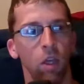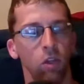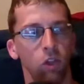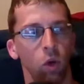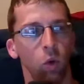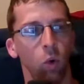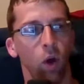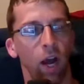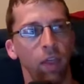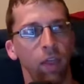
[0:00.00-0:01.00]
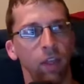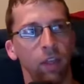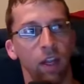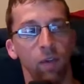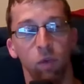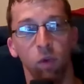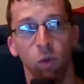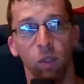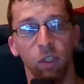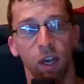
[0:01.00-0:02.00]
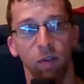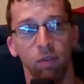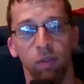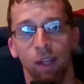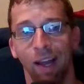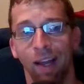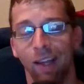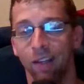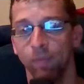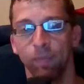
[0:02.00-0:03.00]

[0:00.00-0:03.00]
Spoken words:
So I think that if you're doing stuff like,